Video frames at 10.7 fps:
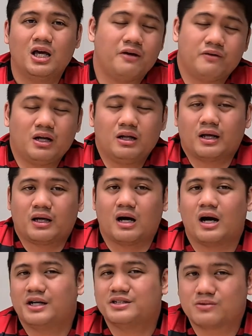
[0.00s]
if you need like
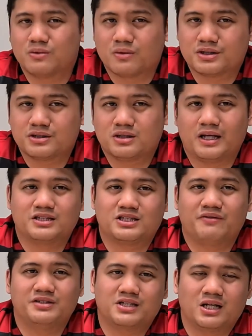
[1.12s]
high scores like
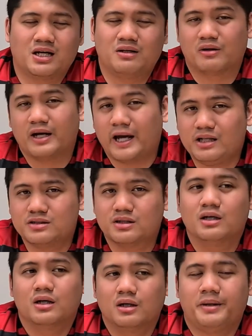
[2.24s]
79 or 8,
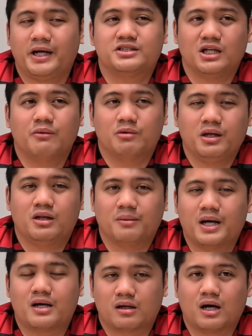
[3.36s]
PTE would be the
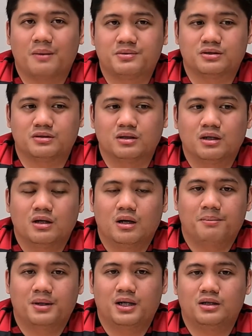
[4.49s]
better option.
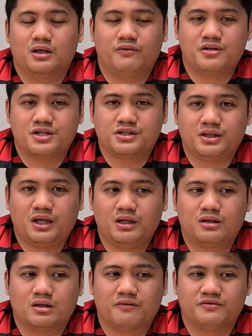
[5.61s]
But if you just
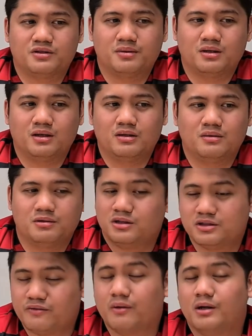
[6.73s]
need
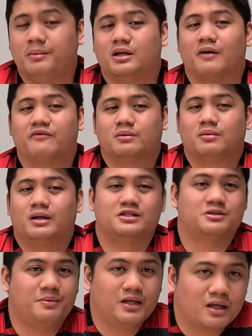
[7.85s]
if you want to be comfortable in
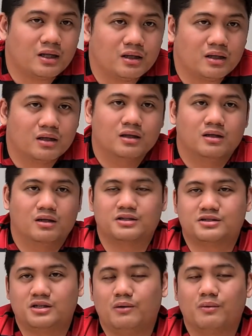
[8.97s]
speaking,
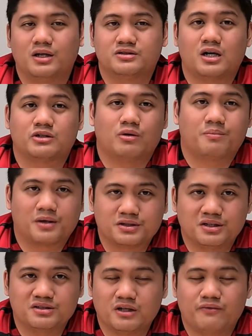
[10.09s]
let's say you want to talk to a
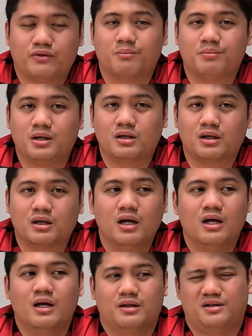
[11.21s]
person instead of a computer,
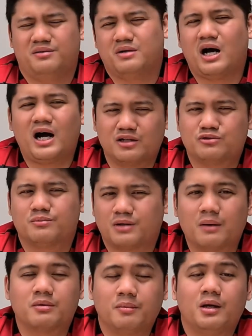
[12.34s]
then IELTS would
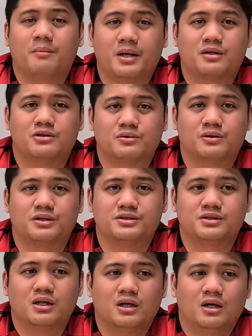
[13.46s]
probably be a better choice.
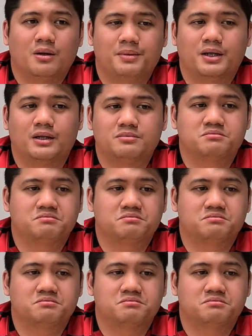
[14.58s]
But